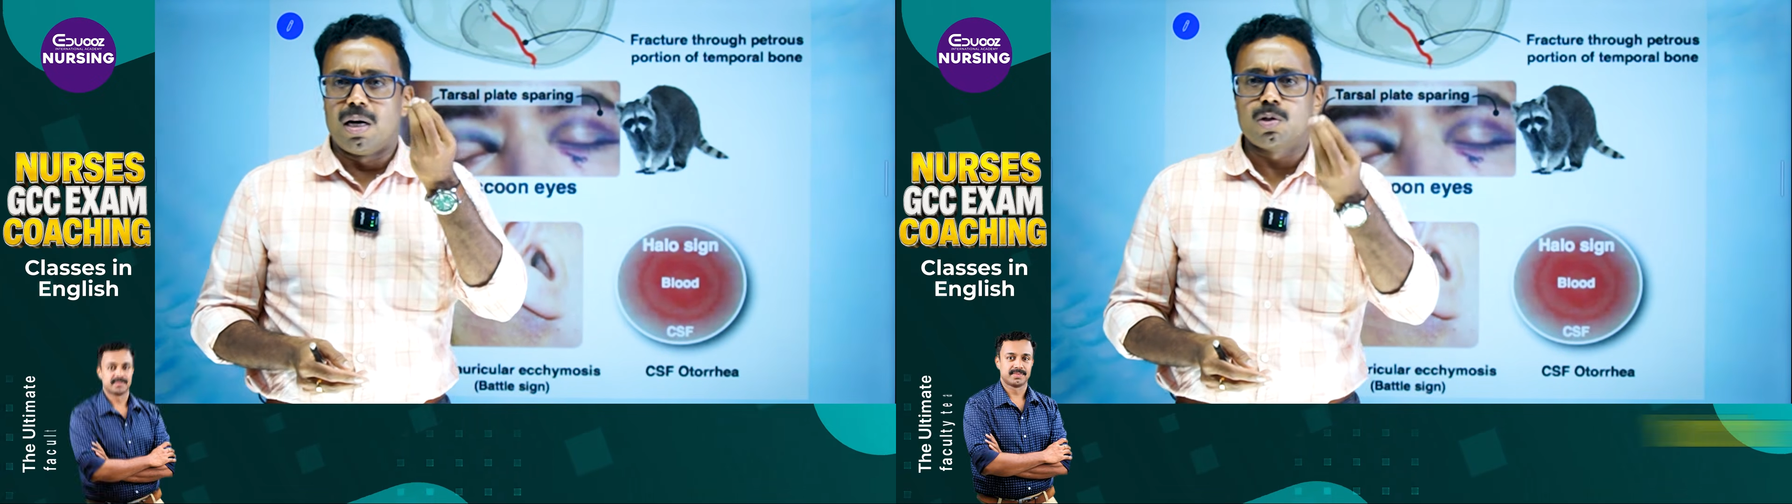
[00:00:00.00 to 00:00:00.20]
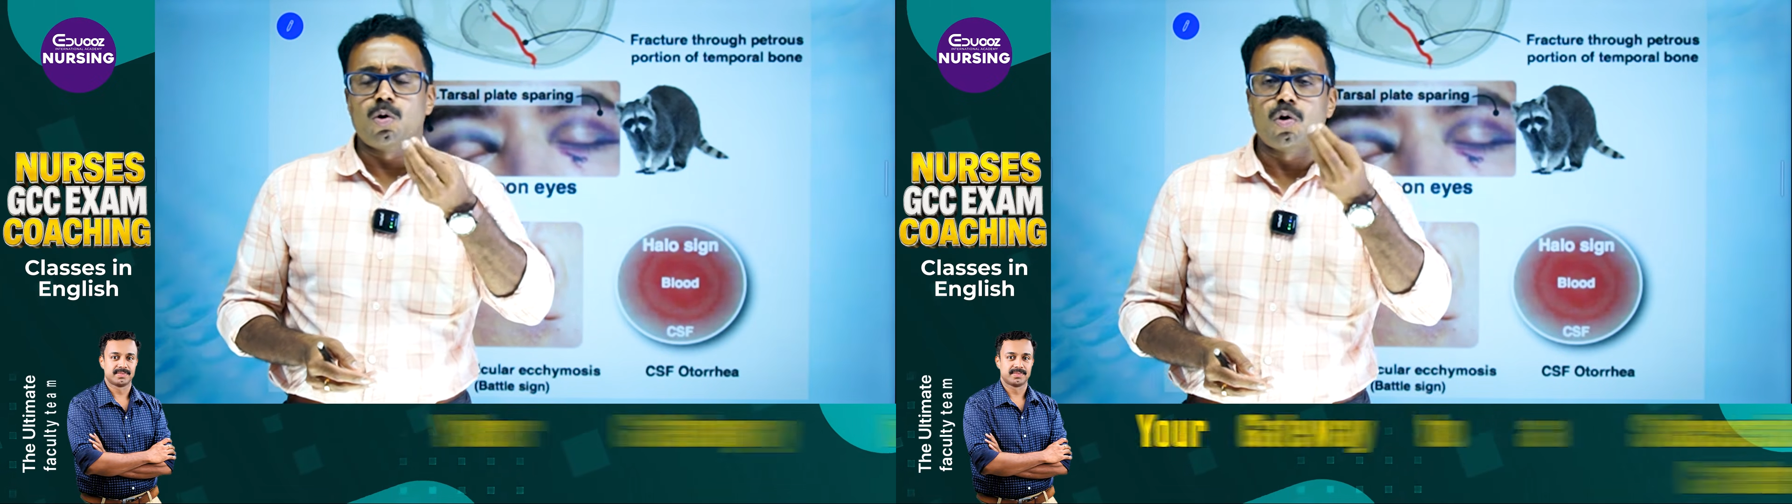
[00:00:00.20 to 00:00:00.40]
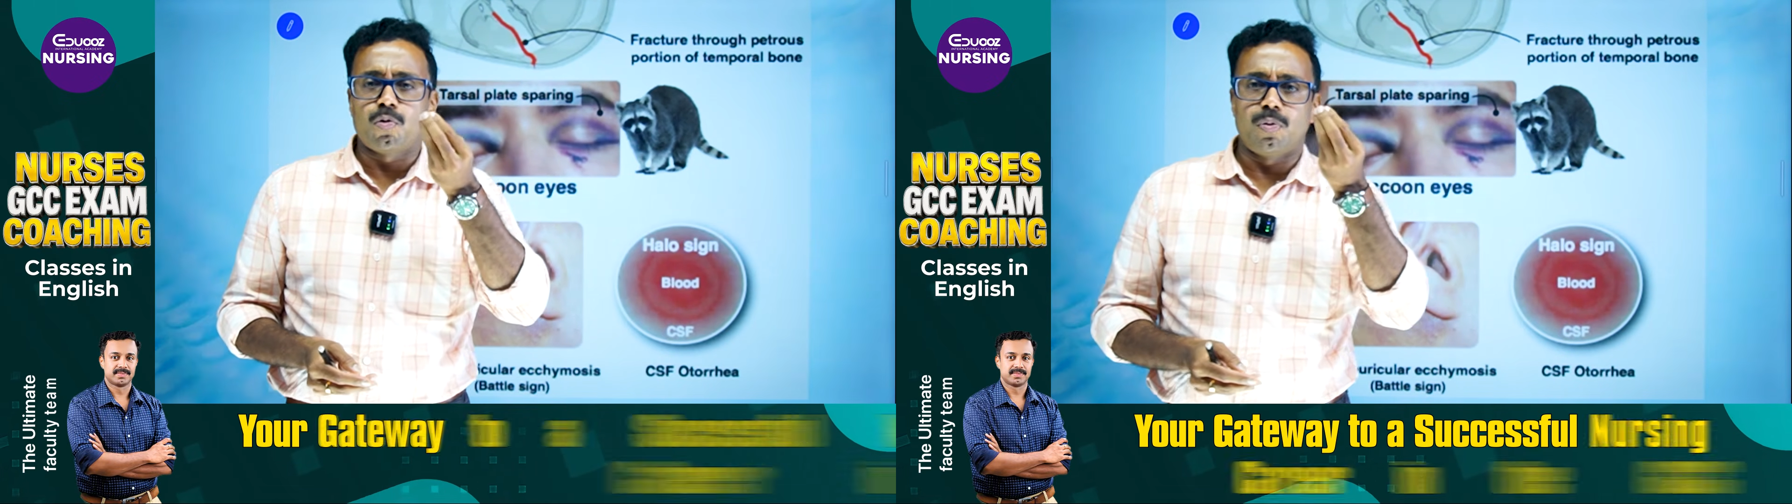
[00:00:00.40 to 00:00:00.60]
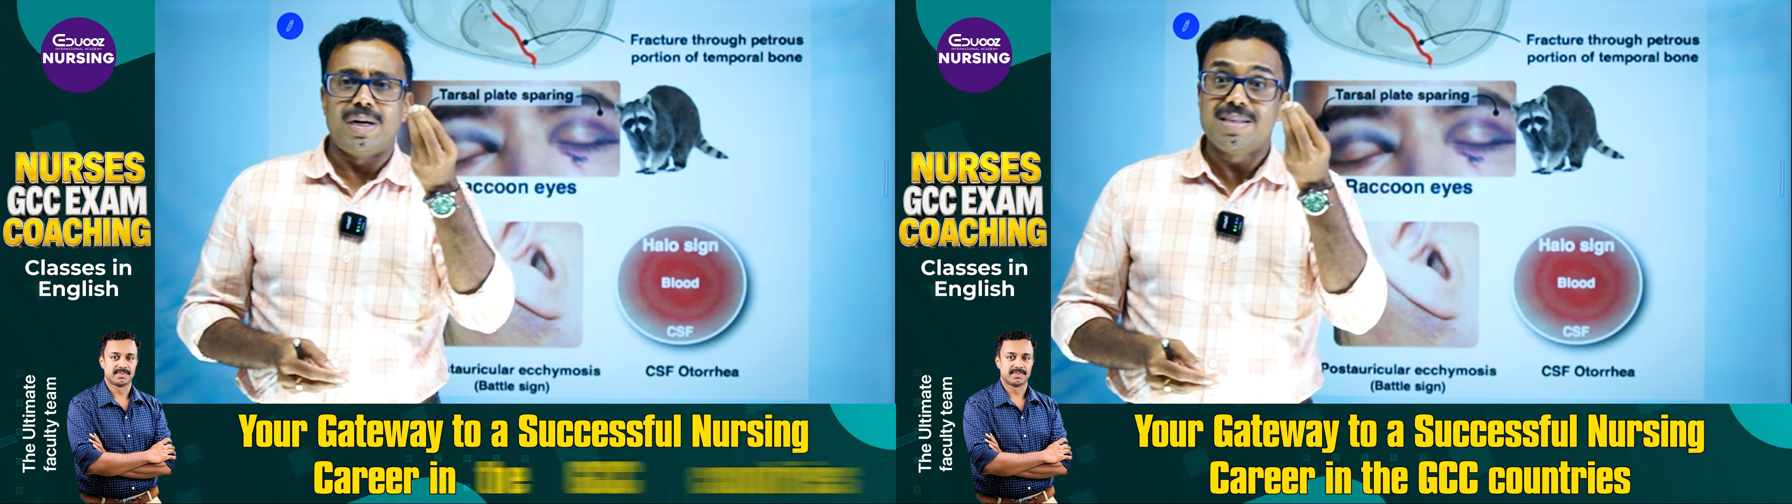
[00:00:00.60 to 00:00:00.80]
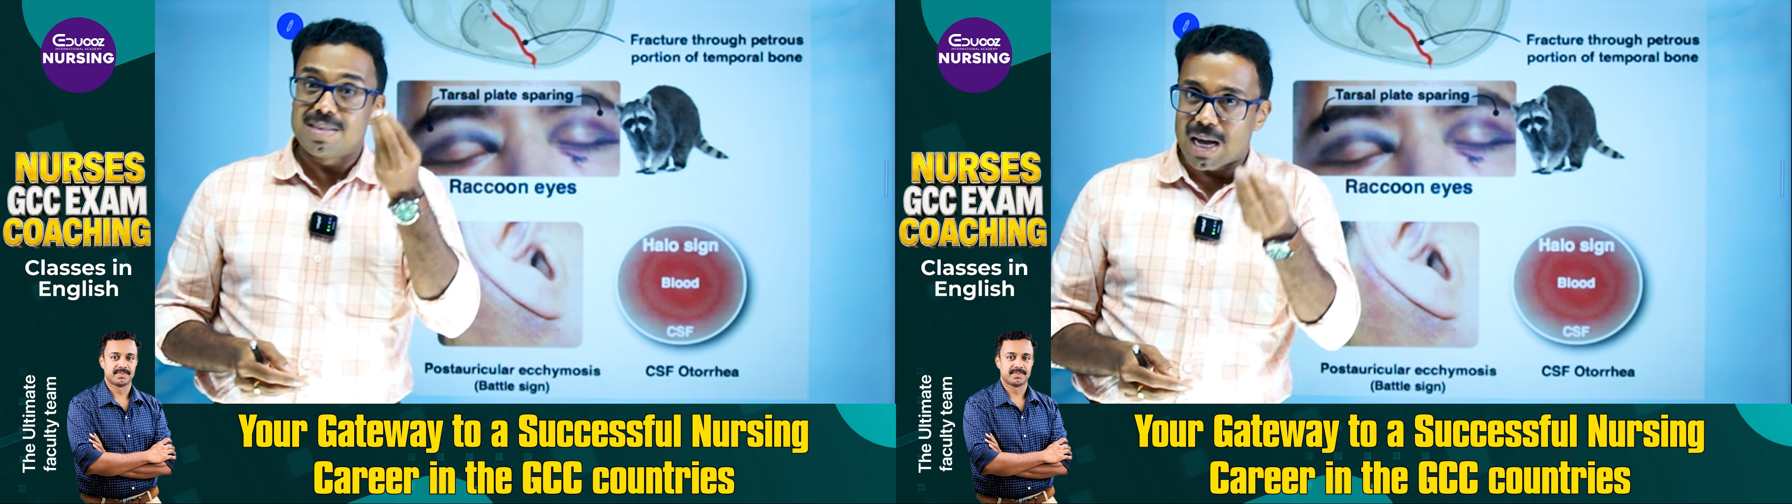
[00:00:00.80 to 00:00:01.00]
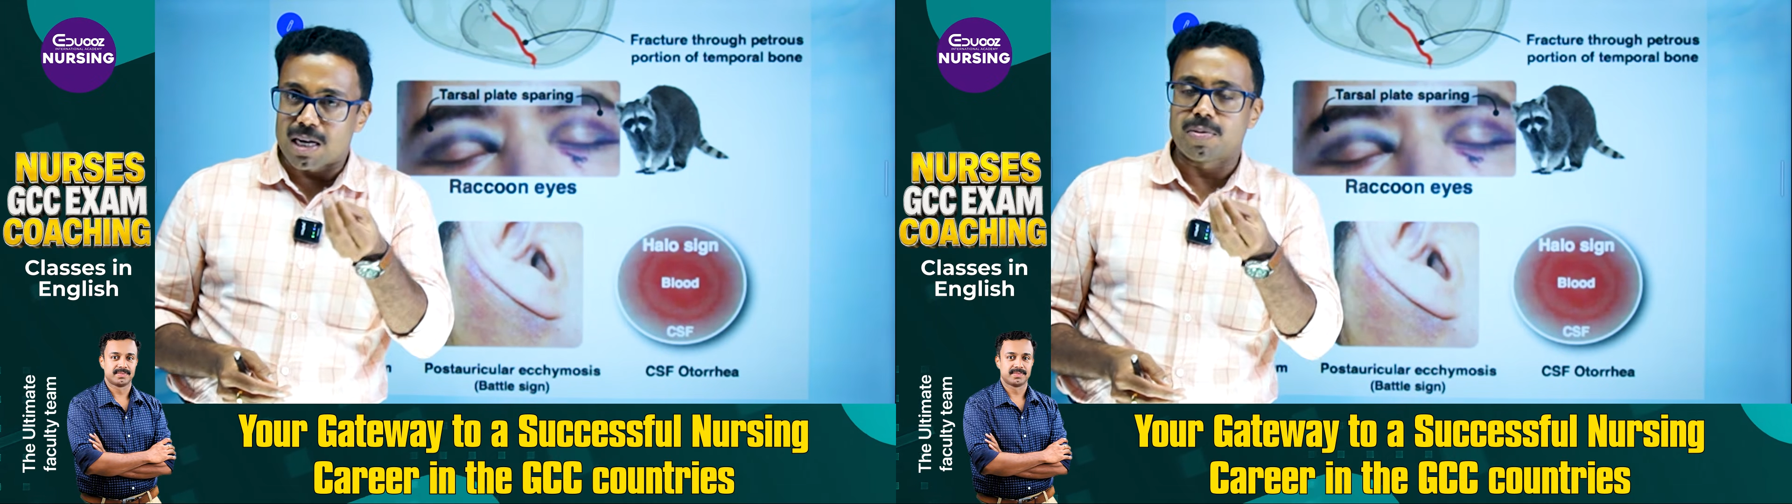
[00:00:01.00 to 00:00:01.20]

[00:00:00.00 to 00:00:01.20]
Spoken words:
sort of discharge